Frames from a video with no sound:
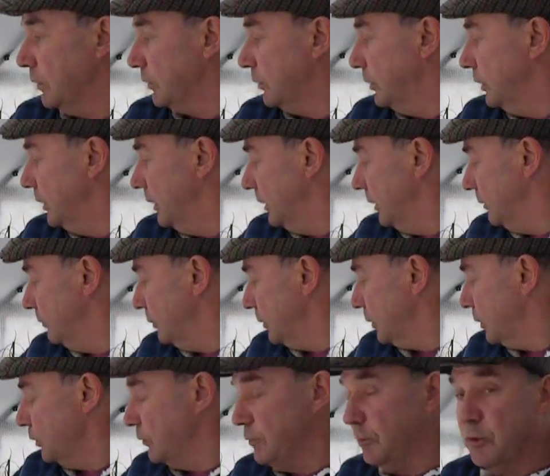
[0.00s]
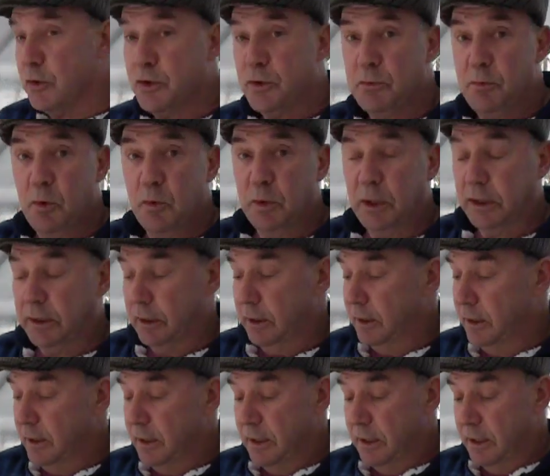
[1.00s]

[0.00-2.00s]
not too fussed about that.